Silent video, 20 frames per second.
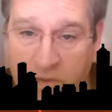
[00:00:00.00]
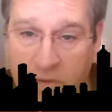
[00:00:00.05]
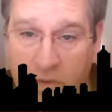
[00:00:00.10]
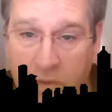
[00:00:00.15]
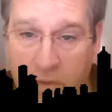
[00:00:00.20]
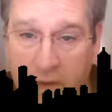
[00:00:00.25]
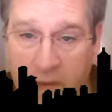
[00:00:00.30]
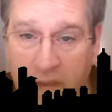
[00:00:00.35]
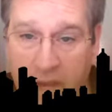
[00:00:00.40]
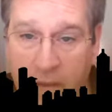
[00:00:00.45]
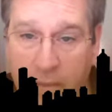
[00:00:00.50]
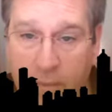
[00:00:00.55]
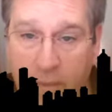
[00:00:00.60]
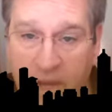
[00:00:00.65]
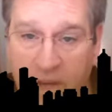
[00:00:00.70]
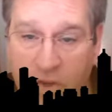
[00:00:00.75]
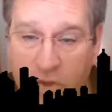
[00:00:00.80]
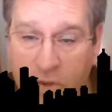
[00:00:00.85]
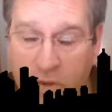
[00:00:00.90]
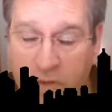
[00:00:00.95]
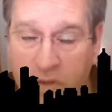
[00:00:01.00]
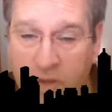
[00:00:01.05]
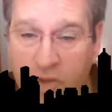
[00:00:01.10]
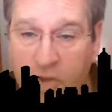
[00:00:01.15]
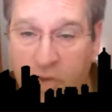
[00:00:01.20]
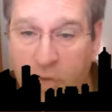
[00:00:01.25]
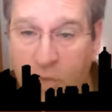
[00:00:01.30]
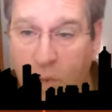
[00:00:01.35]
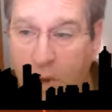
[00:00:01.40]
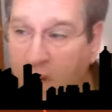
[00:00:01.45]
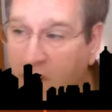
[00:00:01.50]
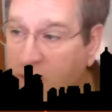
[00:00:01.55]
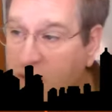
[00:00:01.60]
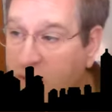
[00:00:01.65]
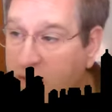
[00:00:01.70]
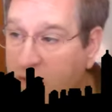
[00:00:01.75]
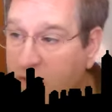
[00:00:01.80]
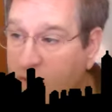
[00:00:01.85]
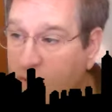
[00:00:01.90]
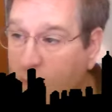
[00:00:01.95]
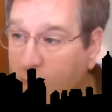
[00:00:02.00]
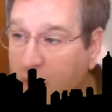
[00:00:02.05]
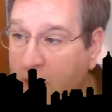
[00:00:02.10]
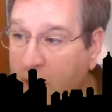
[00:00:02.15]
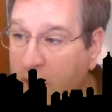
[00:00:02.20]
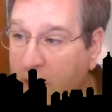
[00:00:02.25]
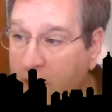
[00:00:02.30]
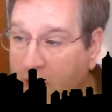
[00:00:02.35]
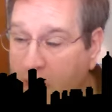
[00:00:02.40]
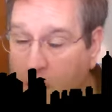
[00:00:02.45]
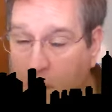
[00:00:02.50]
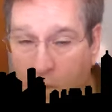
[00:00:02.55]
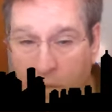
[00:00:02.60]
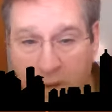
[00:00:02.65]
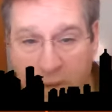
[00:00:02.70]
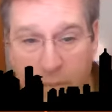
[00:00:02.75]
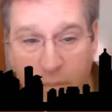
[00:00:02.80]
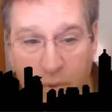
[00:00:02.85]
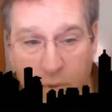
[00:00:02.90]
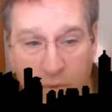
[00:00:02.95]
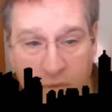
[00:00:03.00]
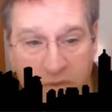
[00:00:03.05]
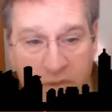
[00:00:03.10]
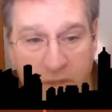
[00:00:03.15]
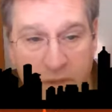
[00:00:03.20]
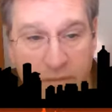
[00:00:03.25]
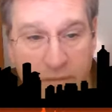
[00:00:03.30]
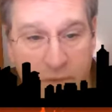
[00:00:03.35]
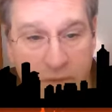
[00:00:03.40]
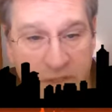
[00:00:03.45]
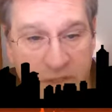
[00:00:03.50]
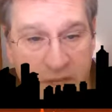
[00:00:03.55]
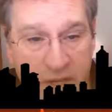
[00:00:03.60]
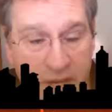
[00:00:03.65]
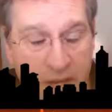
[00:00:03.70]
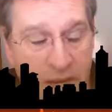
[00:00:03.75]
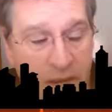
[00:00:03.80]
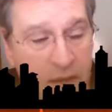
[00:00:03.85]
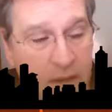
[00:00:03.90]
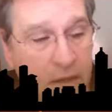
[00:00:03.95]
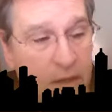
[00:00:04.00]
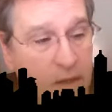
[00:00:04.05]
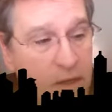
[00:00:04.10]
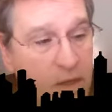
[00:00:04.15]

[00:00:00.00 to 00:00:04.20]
So again, make sure that you watch the sway that I already posted for today.